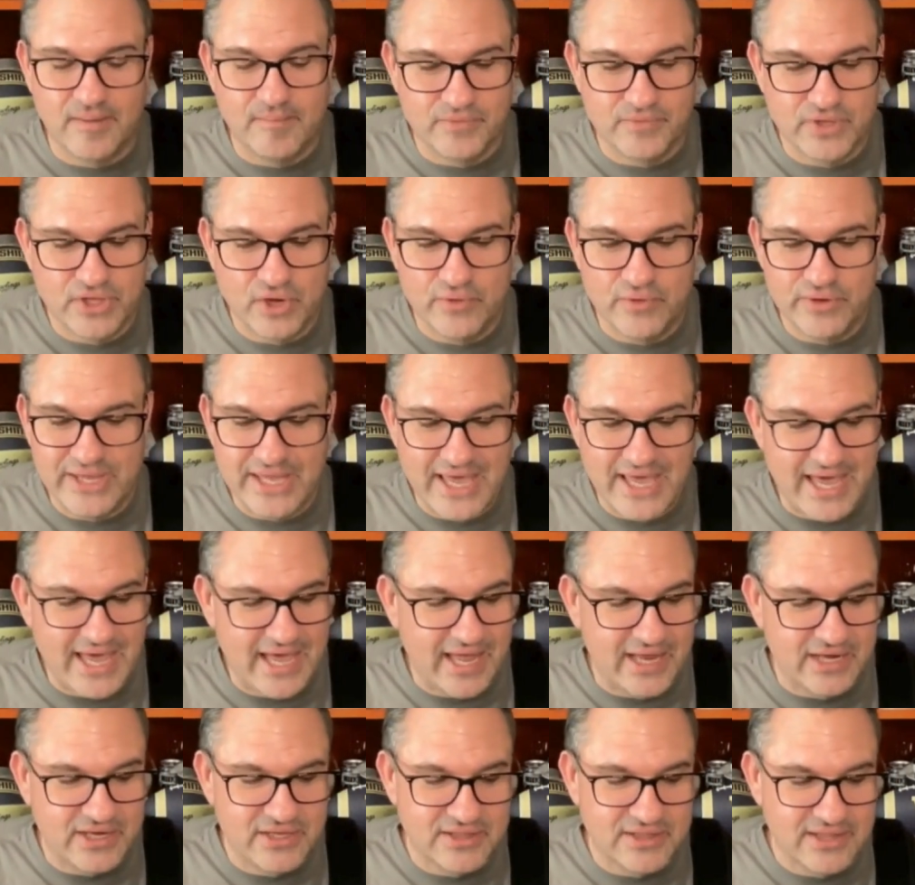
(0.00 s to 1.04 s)
He
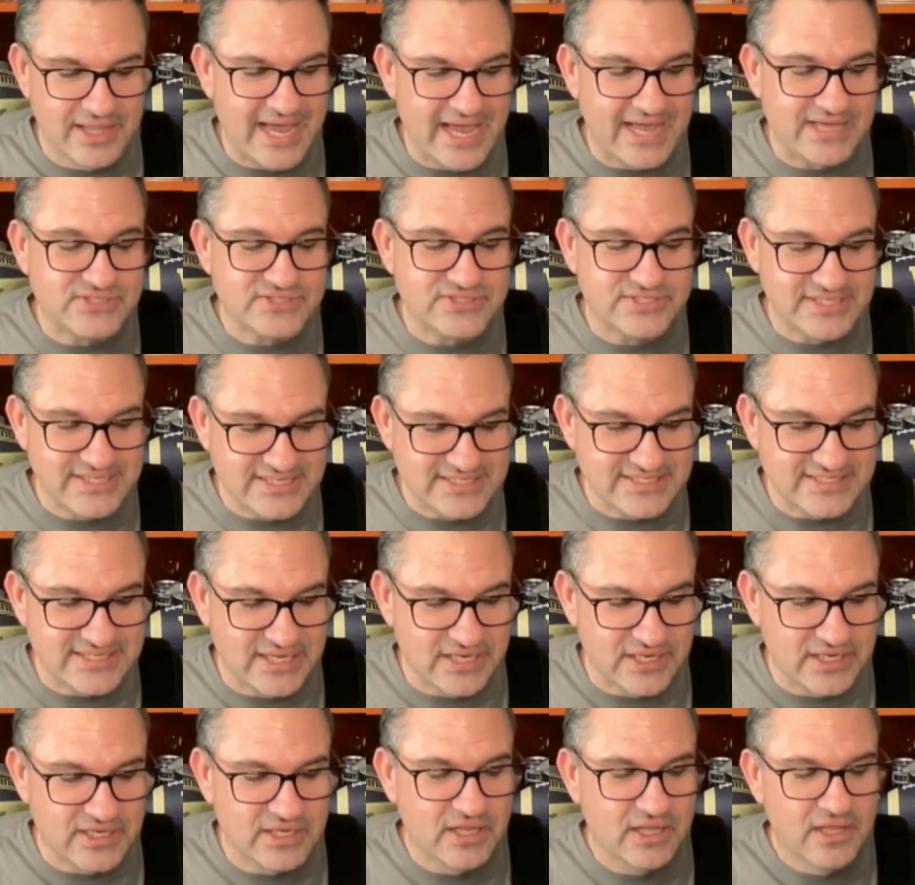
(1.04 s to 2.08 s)
had last
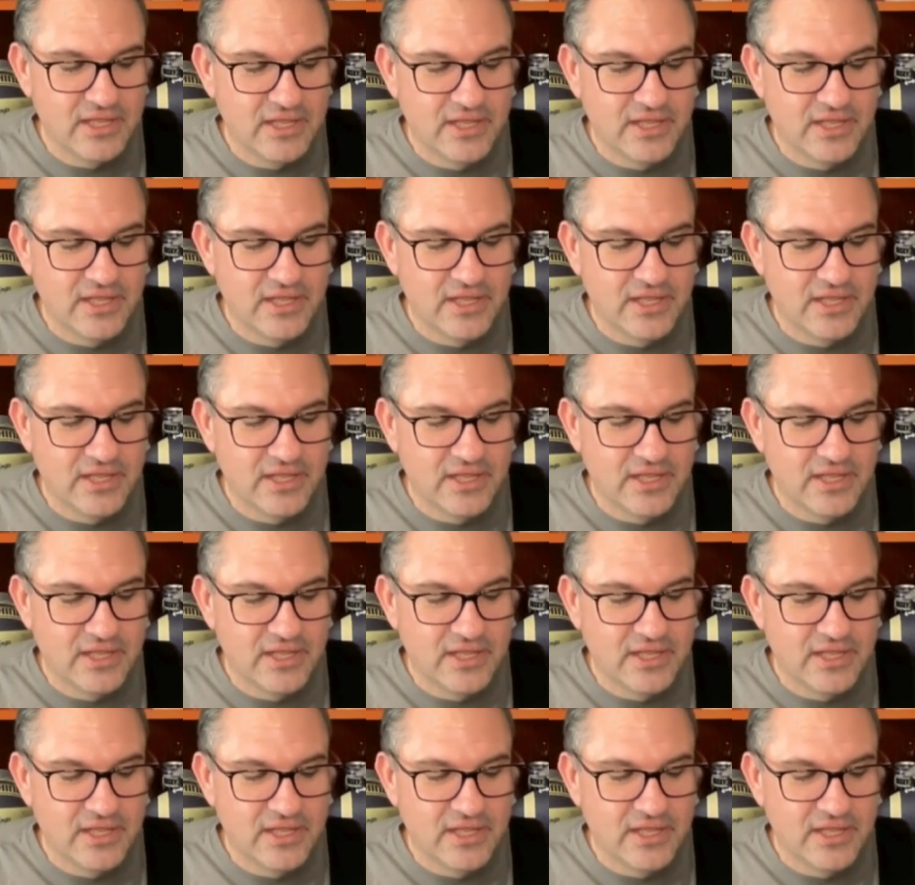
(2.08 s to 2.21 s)
season